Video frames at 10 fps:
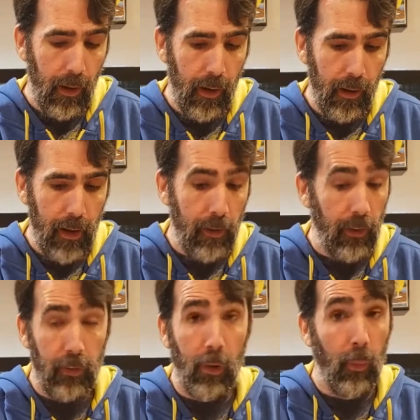
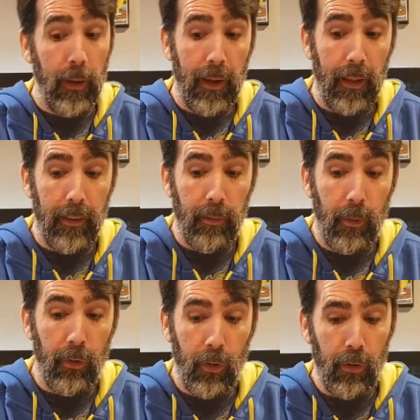Actually, it's the only win con, I think,
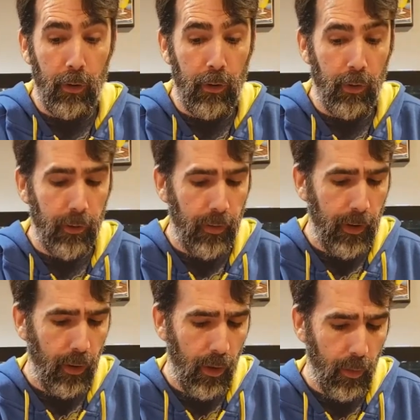from our sorcery. So let's
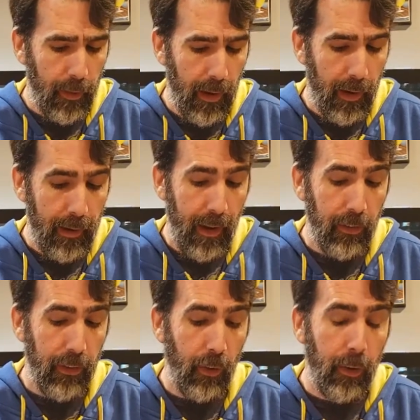take a look. We got End
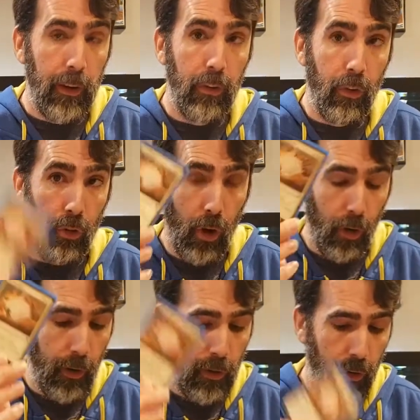Hostilities, destroy
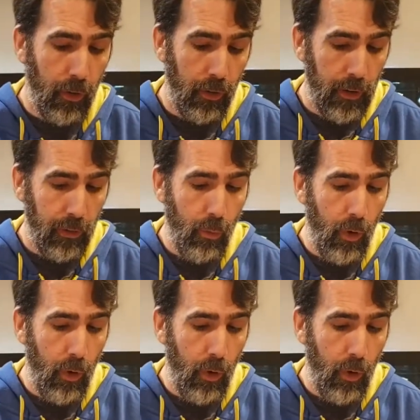all creatures, need some